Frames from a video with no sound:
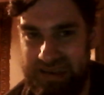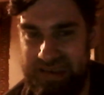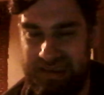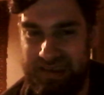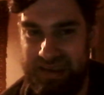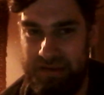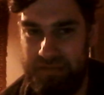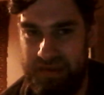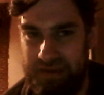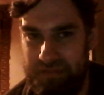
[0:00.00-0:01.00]
does have
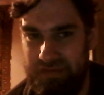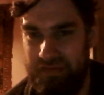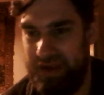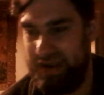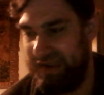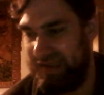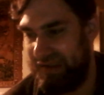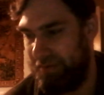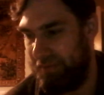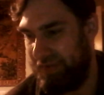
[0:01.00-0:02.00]
some funny
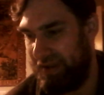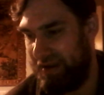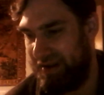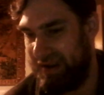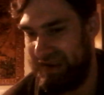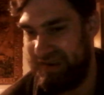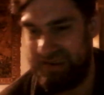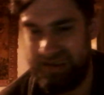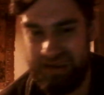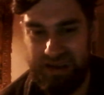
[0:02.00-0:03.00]
sort of
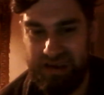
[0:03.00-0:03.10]
lines,